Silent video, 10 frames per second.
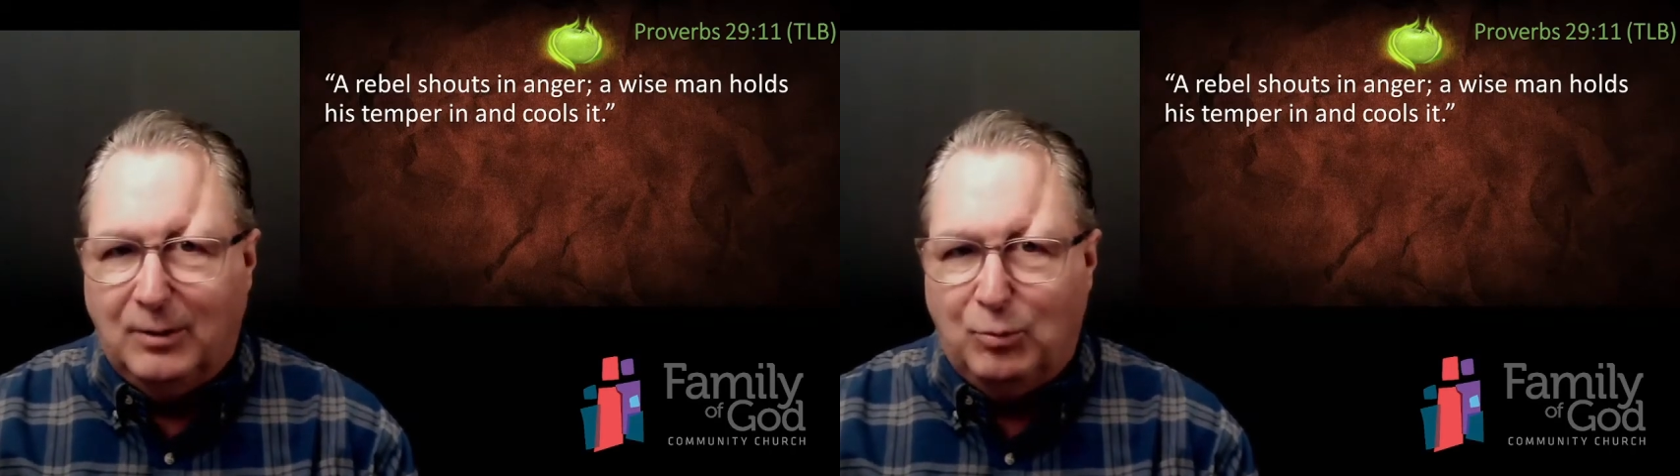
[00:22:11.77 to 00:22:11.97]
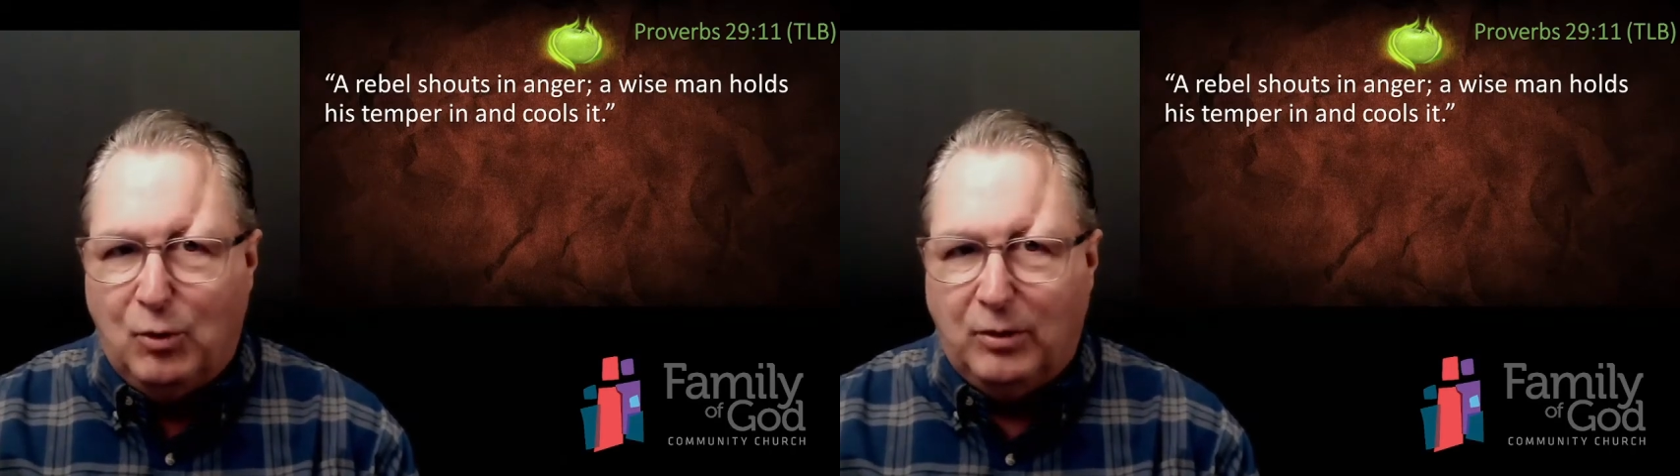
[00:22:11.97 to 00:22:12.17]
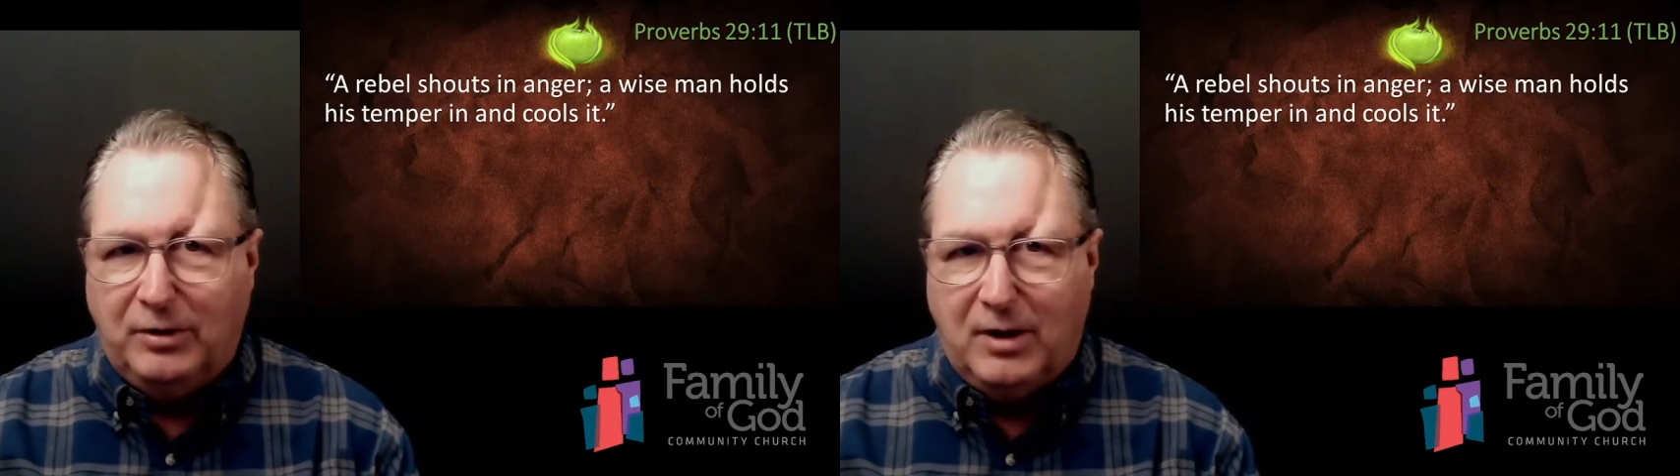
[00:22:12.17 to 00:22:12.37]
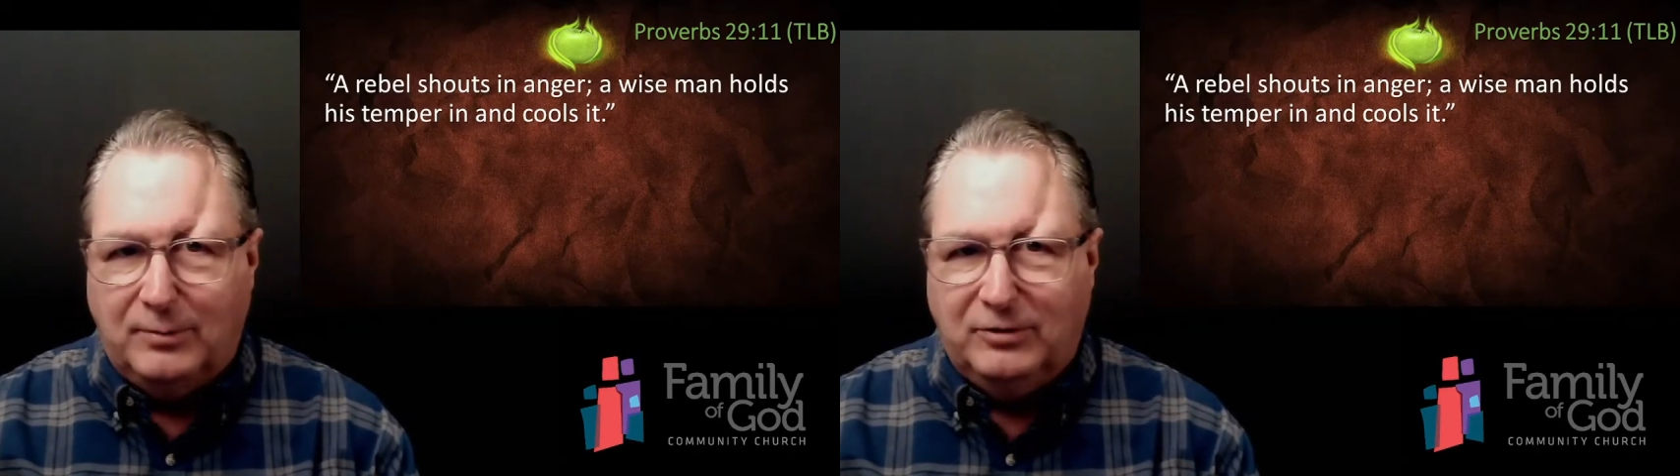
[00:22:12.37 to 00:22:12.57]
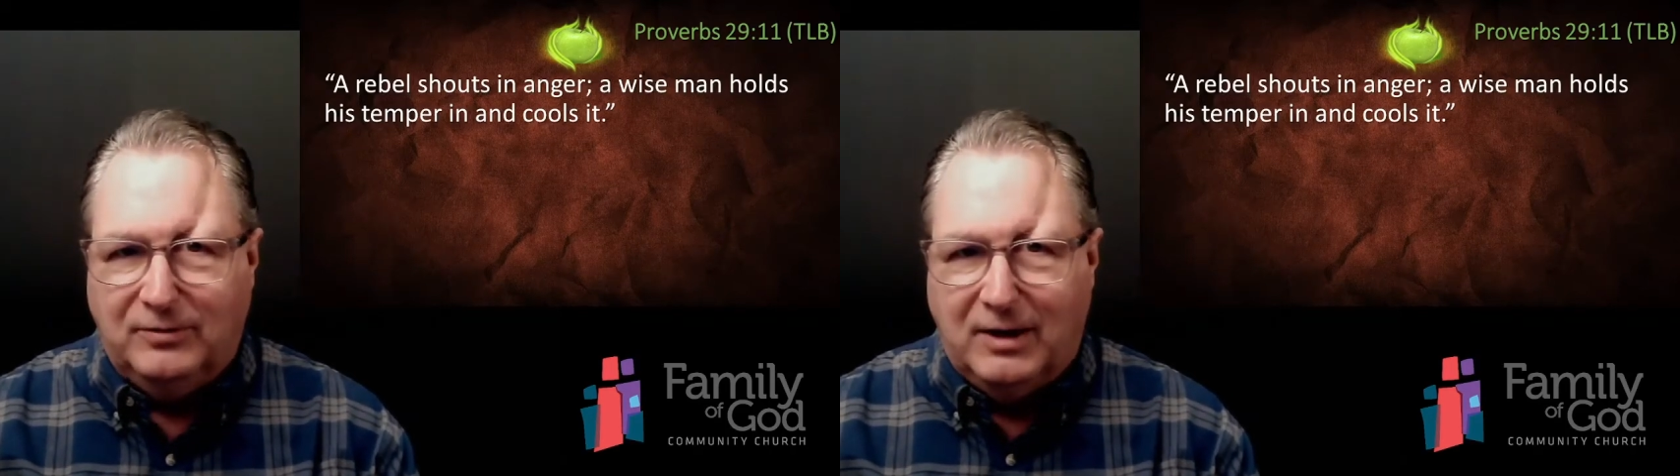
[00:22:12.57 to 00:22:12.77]
important
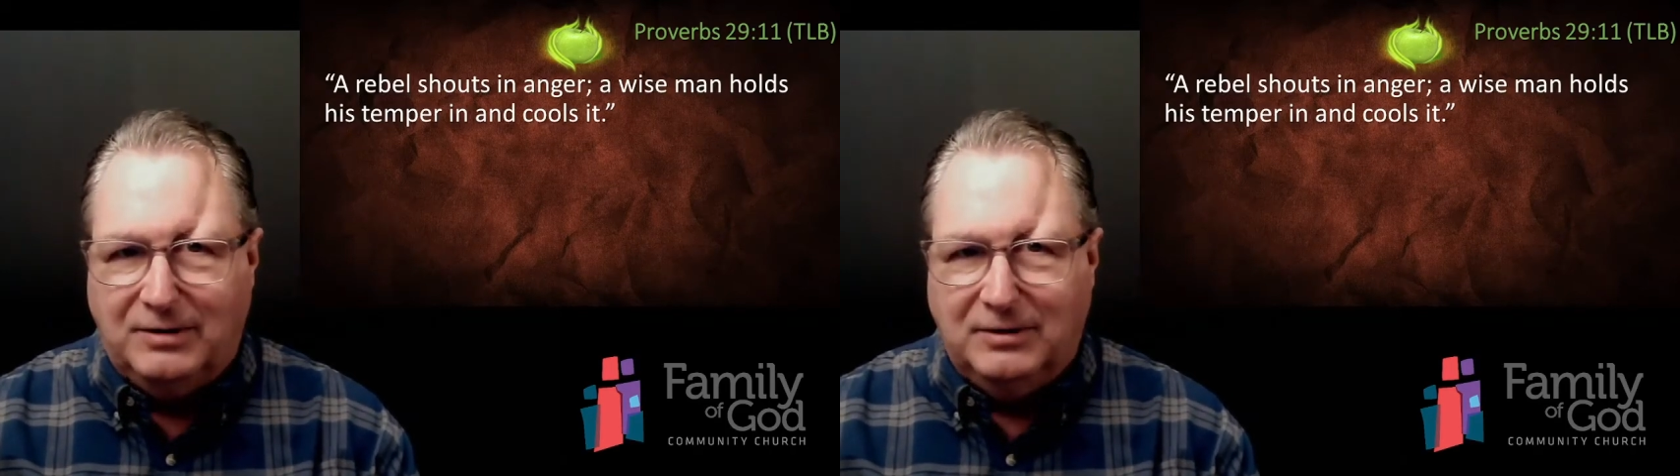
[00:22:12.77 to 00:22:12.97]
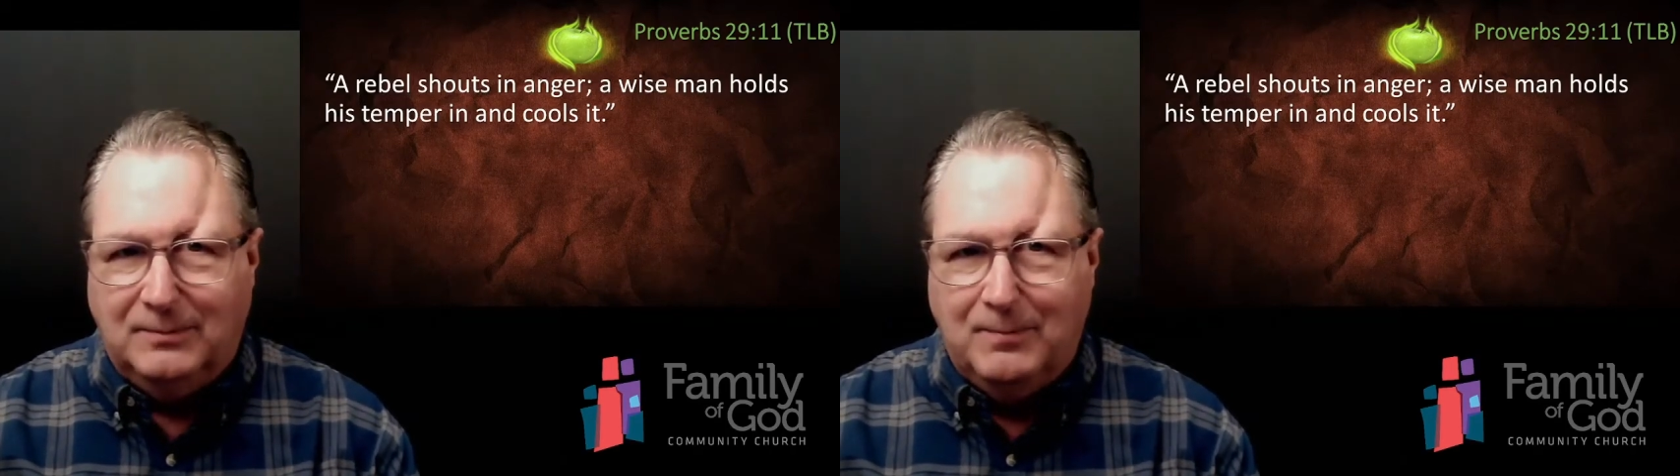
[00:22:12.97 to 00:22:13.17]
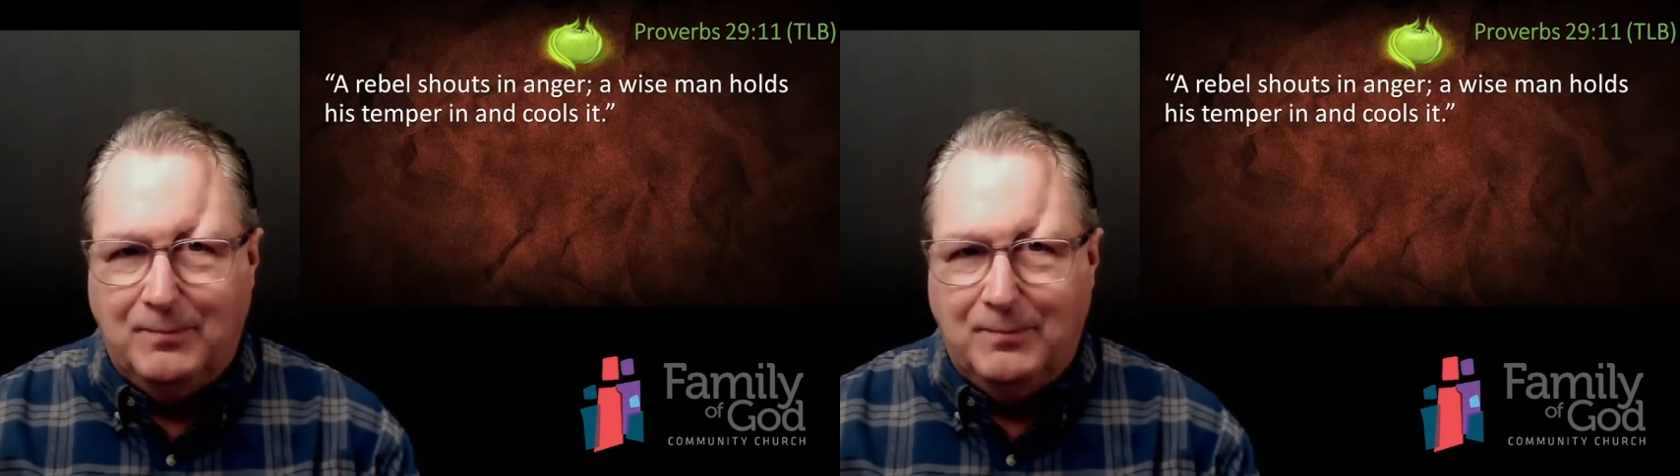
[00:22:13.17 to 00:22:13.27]
observation.